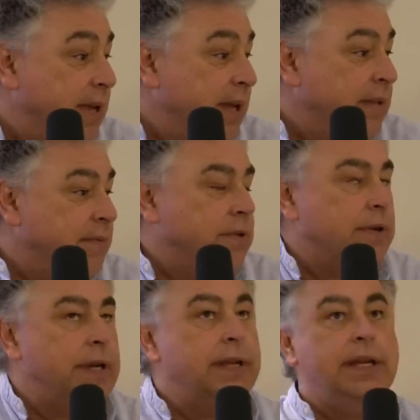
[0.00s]
End of
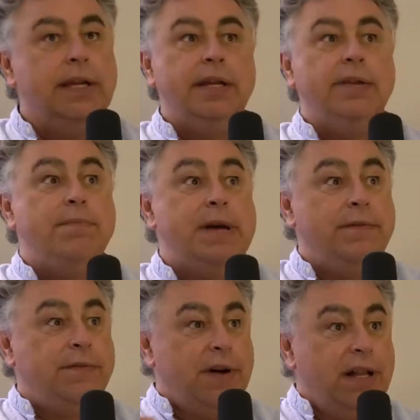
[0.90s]
story.
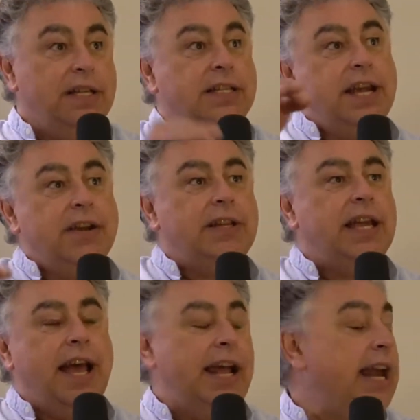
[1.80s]
But
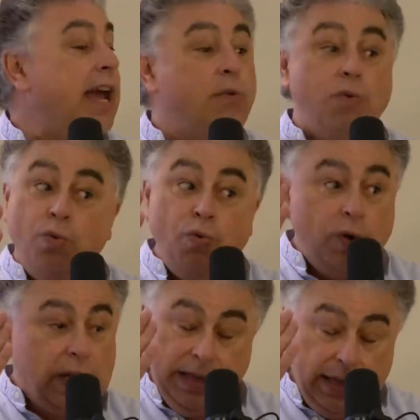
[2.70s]
voluntarily, and I
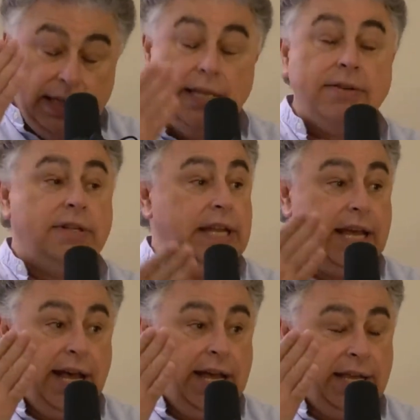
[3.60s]

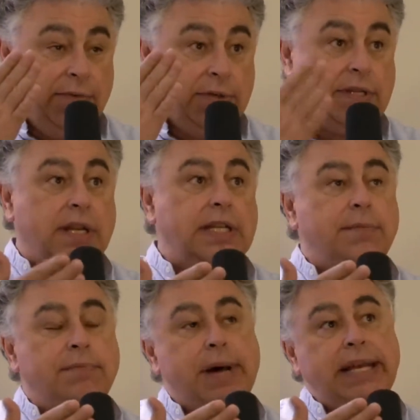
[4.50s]
was on a
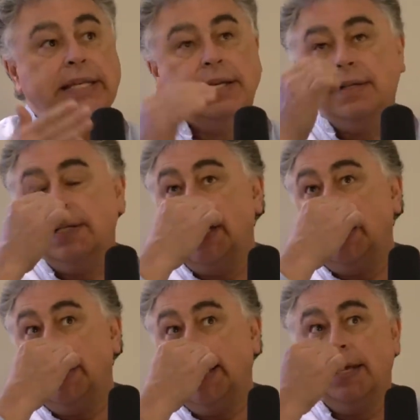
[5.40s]
bicycle
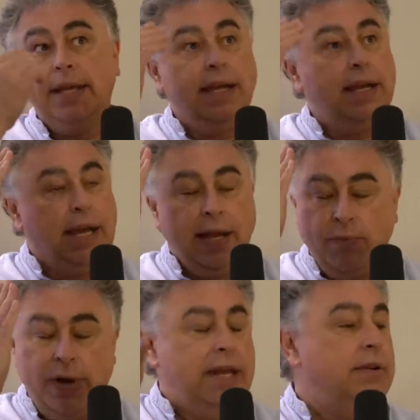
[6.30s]
and I
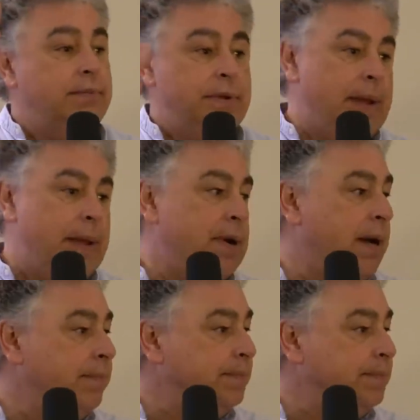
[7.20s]
ran home to my mom.